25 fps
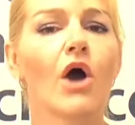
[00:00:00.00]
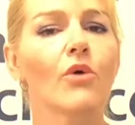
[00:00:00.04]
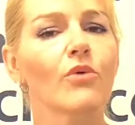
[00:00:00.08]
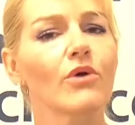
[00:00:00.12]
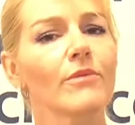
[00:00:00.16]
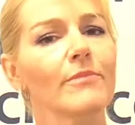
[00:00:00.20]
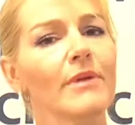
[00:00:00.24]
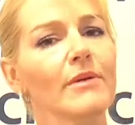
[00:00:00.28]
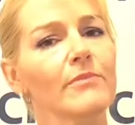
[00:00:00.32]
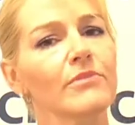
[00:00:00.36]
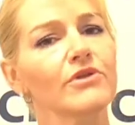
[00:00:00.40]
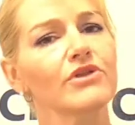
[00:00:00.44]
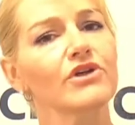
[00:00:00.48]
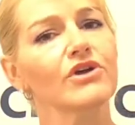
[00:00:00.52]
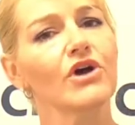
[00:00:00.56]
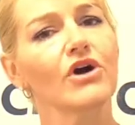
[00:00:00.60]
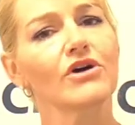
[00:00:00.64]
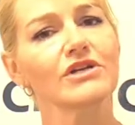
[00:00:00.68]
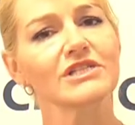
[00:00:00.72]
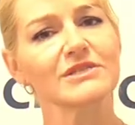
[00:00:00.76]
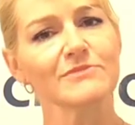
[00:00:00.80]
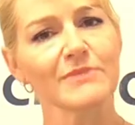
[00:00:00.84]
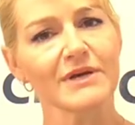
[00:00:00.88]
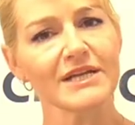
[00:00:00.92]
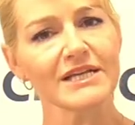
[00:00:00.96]
Remember, the
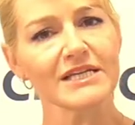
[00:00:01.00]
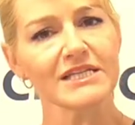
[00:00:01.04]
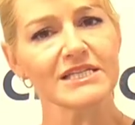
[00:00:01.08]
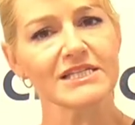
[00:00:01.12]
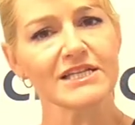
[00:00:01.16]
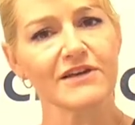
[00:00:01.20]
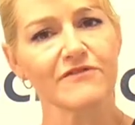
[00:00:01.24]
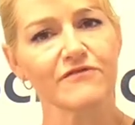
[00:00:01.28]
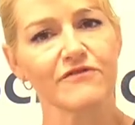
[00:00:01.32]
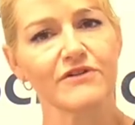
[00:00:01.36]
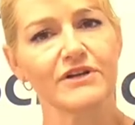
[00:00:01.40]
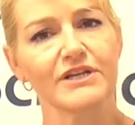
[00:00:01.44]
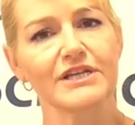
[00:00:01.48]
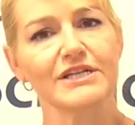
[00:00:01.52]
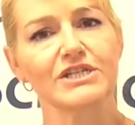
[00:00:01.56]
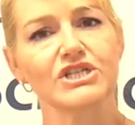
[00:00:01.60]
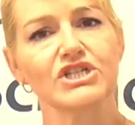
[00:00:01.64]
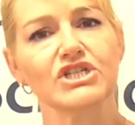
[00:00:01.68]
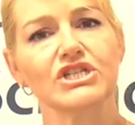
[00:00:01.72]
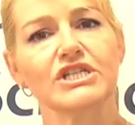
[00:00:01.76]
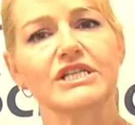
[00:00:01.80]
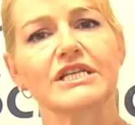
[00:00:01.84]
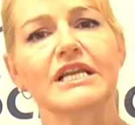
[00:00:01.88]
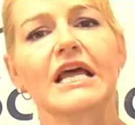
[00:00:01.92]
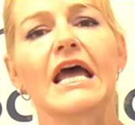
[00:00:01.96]
cosmetics
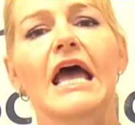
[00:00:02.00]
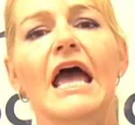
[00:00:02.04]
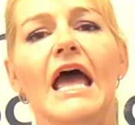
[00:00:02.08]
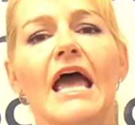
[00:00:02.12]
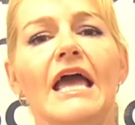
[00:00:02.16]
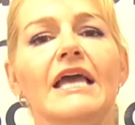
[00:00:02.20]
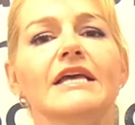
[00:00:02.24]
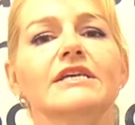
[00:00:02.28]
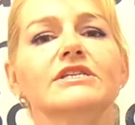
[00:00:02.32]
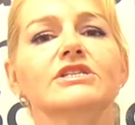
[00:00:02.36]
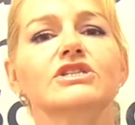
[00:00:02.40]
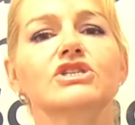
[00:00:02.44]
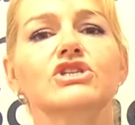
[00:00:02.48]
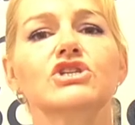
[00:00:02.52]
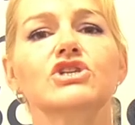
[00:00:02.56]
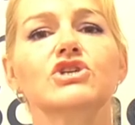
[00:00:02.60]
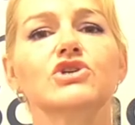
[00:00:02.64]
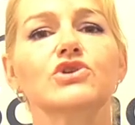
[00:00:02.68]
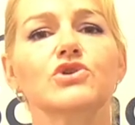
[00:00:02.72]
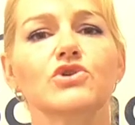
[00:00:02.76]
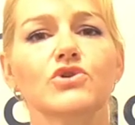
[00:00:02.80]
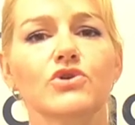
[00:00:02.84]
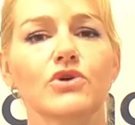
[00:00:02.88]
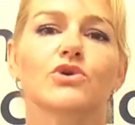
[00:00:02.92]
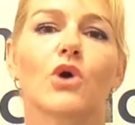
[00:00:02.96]
definition is
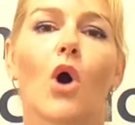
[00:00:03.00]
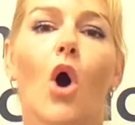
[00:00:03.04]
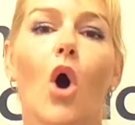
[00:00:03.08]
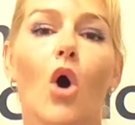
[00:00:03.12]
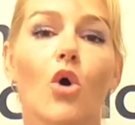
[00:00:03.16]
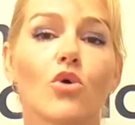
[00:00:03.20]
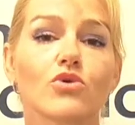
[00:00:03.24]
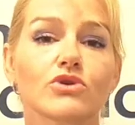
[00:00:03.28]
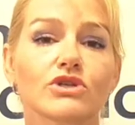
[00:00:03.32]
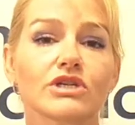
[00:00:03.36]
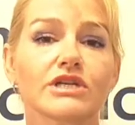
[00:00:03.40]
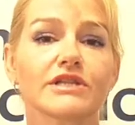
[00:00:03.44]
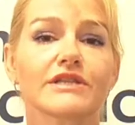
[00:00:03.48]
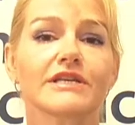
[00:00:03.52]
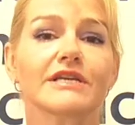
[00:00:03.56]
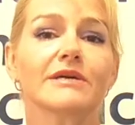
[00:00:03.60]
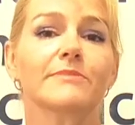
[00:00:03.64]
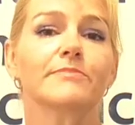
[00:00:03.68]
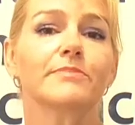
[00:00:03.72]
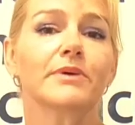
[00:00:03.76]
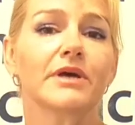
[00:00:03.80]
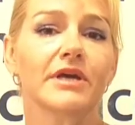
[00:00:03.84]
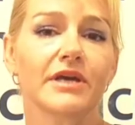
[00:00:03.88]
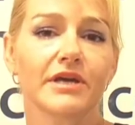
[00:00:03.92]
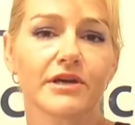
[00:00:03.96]
to alter
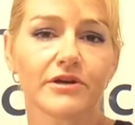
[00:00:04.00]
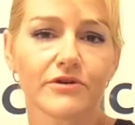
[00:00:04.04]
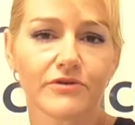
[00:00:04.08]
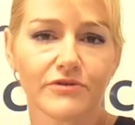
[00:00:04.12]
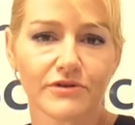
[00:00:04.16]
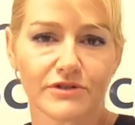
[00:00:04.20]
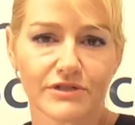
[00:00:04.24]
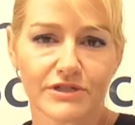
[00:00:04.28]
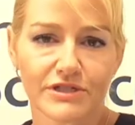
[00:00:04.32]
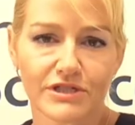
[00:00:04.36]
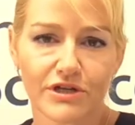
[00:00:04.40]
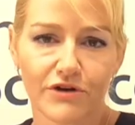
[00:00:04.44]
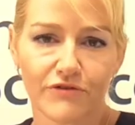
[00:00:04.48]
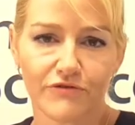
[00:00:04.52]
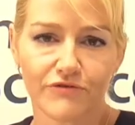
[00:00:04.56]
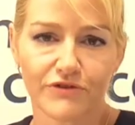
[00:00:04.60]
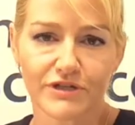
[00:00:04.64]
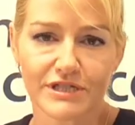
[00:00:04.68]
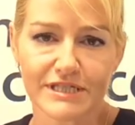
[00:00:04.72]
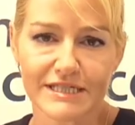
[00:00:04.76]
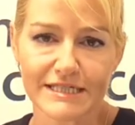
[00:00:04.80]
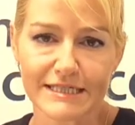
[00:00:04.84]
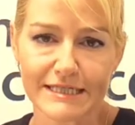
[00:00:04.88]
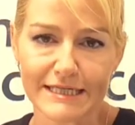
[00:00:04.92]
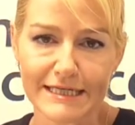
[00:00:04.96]
the appearance of
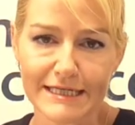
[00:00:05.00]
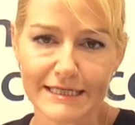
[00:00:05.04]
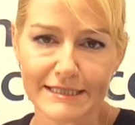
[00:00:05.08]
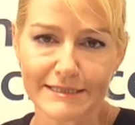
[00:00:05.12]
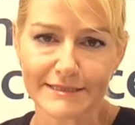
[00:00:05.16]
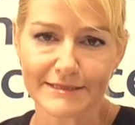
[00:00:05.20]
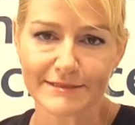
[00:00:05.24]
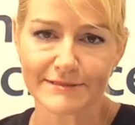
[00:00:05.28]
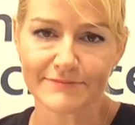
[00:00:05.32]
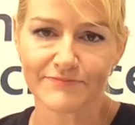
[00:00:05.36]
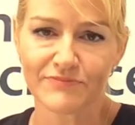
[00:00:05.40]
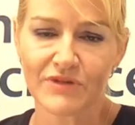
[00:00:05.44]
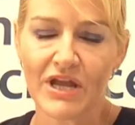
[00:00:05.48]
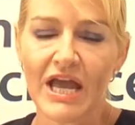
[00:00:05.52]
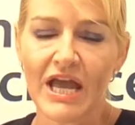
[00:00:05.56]
the skin.